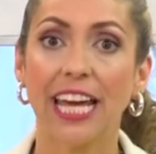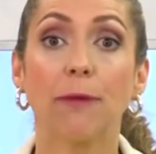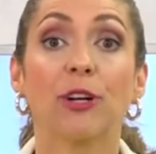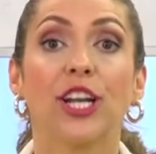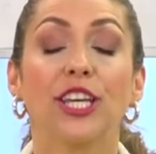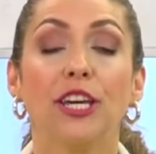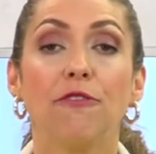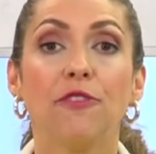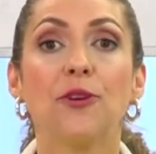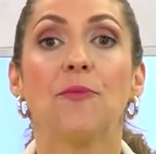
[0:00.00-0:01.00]
And I'm gonna
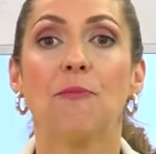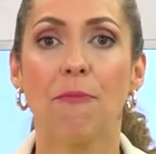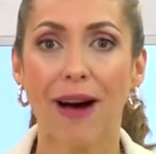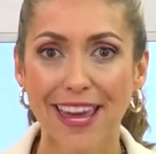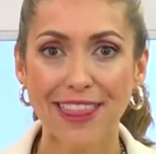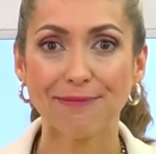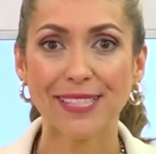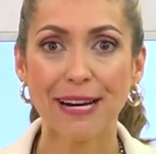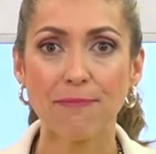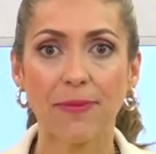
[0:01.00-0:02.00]
give you my thumbs
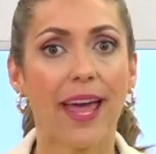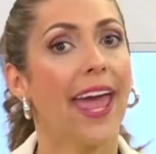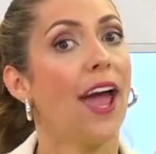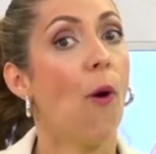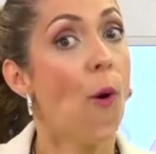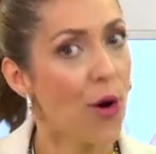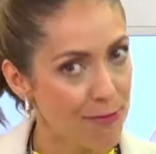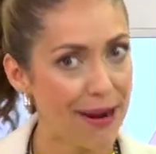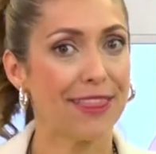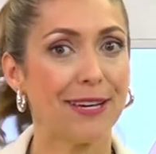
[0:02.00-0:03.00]
up or
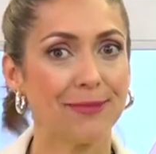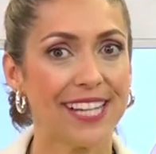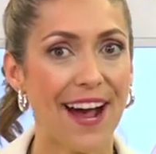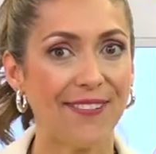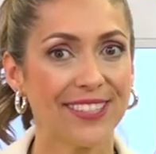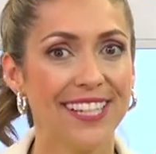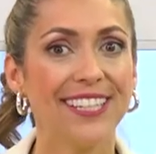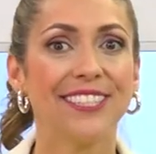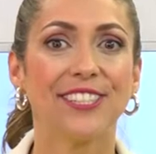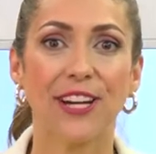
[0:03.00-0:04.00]
my thumbs down.
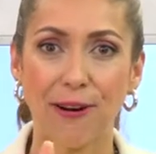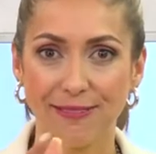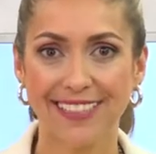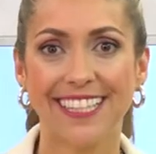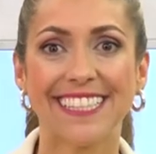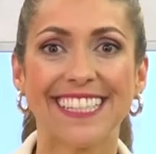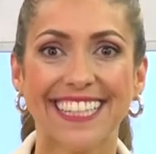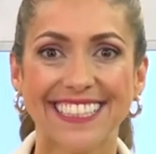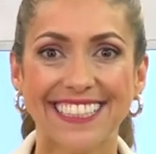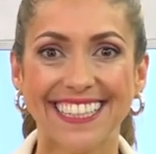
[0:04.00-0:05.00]
So let's take
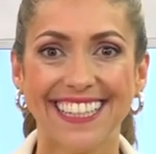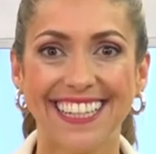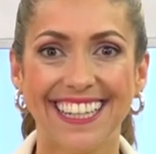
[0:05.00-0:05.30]
a look.